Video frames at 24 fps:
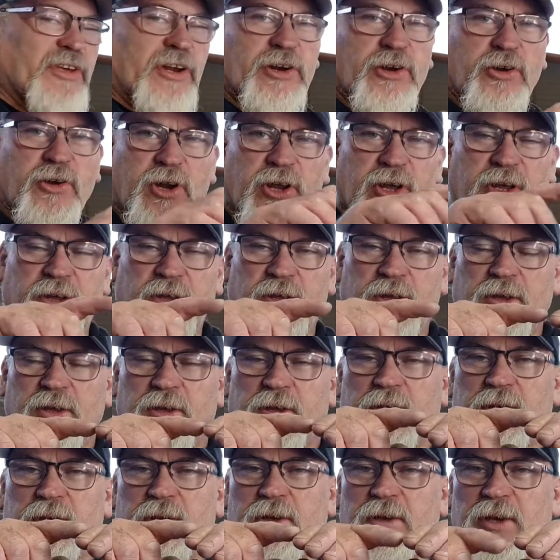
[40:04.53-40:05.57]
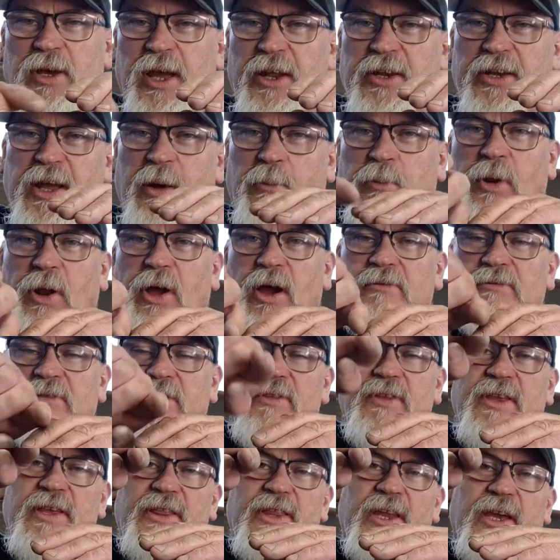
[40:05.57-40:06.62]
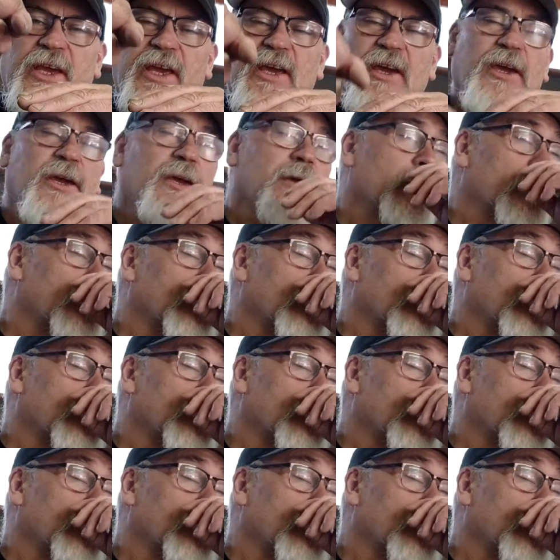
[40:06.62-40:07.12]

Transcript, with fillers: have got a, a double over and then the kick.